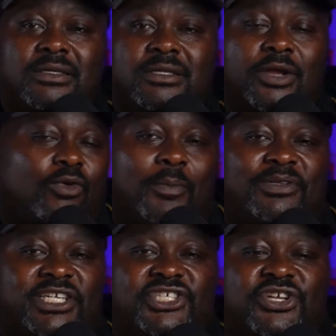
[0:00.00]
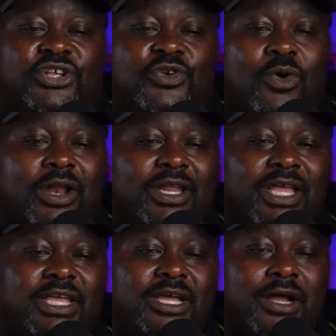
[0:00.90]
Like, what position are you wanting to
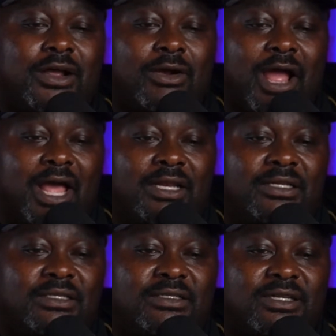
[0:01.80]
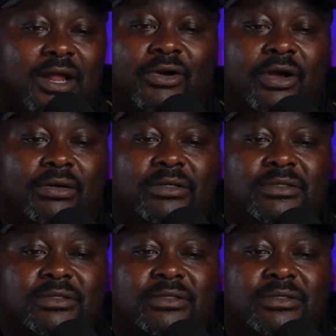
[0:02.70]
get younger at? I don't know.